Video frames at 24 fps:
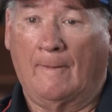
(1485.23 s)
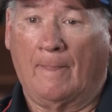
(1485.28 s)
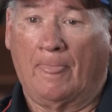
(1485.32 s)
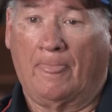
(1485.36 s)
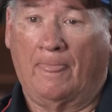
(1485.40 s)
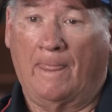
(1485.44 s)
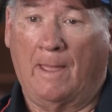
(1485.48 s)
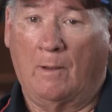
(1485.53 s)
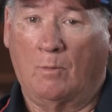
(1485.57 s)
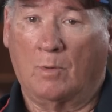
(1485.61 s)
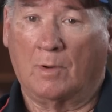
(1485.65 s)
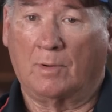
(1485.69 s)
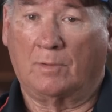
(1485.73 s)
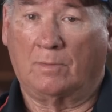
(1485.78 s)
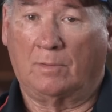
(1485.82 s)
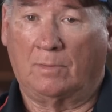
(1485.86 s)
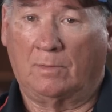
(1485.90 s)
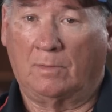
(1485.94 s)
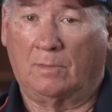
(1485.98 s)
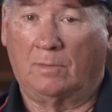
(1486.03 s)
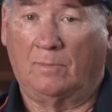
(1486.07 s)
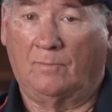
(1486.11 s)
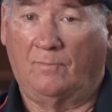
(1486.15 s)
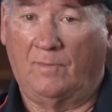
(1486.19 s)
The
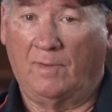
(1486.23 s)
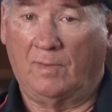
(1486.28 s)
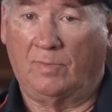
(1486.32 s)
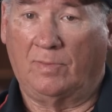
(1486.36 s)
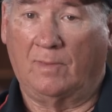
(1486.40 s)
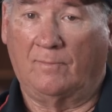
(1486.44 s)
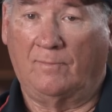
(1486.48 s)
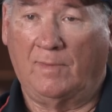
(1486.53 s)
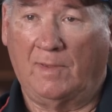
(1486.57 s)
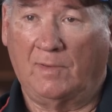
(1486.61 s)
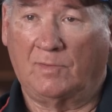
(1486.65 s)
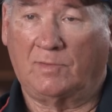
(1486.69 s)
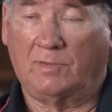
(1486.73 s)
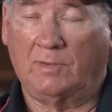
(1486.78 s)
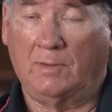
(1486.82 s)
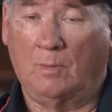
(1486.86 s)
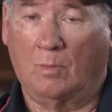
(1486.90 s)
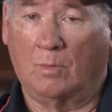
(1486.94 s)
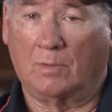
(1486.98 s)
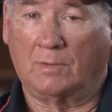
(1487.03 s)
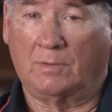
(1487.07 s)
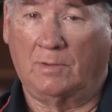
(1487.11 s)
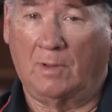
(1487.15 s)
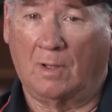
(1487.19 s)
VC
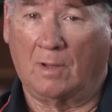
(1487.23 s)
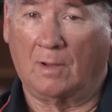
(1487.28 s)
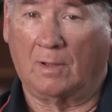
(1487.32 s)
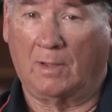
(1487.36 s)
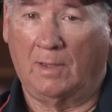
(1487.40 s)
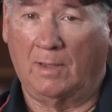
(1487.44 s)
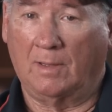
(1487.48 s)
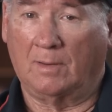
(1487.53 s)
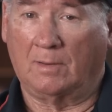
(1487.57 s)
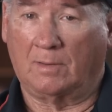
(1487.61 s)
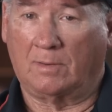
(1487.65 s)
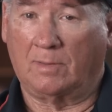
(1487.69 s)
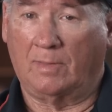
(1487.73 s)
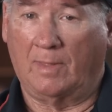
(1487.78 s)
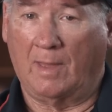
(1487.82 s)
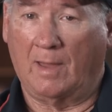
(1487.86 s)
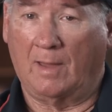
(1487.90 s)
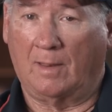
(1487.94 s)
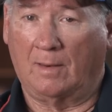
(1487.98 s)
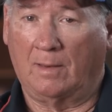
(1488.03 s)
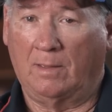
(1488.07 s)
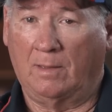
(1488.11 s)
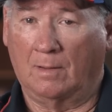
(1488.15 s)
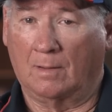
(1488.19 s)
were dug into
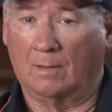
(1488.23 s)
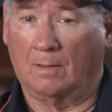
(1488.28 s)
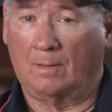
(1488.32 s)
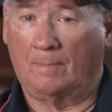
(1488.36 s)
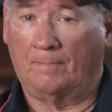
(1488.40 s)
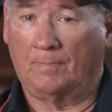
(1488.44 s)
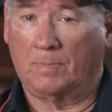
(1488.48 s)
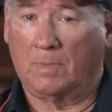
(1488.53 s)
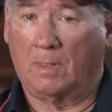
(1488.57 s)
that hill.